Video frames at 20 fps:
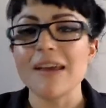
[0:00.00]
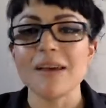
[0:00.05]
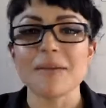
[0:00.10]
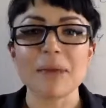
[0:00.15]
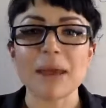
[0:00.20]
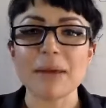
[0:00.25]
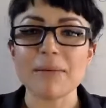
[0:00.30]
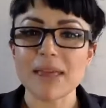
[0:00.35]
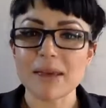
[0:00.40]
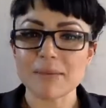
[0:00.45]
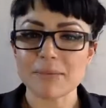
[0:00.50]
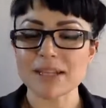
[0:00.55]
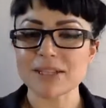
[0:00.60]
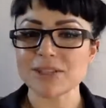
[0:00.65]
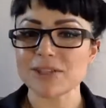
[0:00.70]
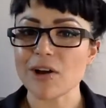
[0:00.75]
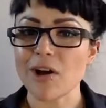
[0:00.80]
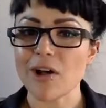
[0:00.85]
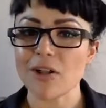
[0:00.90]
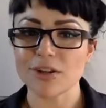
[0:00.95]
Maybe that means
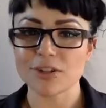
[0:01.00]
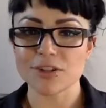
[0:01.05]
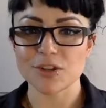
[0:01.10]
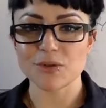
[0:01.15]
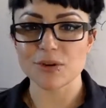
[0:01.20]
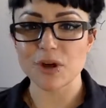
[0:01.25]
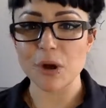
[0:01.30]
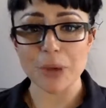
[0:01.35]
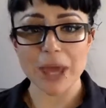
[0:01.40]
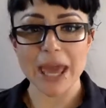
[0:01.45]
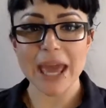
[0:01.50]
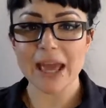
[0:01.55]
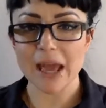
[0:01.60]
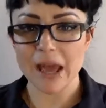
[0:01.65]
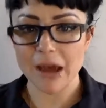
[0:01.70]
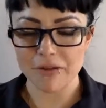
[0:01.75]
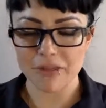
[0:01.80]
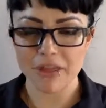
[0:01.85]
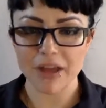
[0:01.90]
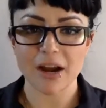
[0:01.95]
y'all are doing okay
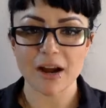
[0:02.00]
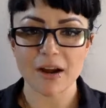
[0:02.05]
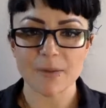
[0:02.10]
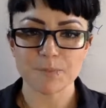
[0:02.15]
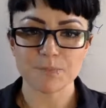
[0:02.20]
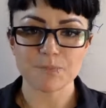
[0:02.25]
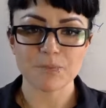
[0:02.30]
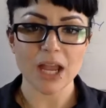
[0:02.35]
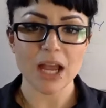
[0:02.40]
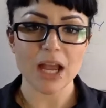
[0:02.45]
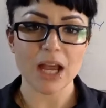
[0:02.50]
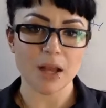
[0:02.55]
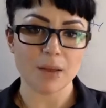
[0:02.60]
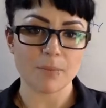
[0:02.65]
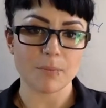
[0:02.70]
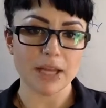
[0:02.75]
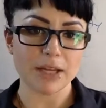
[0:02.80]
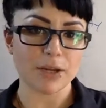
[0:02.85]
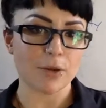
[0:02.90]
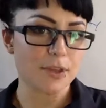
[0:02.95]
out there.
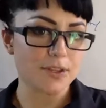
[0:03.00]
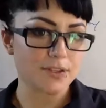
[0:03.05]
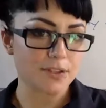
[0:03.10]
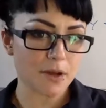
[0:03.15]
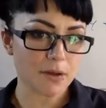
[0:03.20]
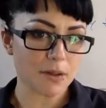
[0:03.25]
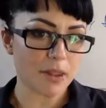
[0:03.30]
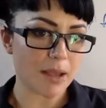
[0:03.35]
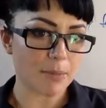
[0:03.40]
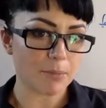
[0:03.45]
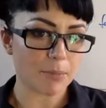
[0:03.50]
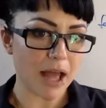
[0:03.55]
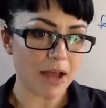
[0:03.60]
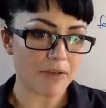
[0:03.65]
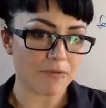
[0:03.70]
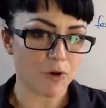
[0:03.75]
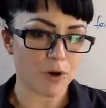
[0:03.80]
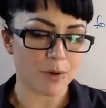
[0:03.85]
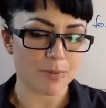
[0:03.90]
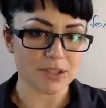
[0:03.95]
Um, I know this online
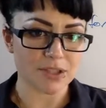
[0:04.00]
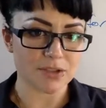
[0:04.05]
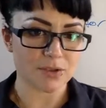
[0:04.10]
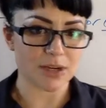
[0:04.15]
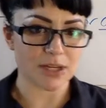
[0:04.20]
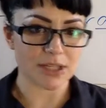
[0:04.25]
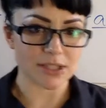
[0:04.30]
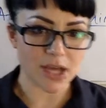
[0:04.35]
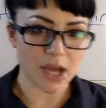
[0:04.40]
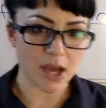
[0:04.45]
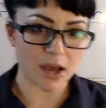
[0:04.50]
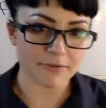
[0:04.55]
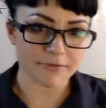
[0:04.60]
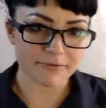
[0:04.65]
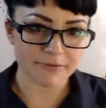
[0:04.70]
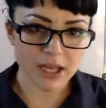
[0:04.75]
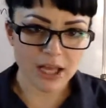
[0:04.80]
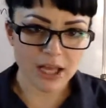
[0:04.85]
platform is sort of tough.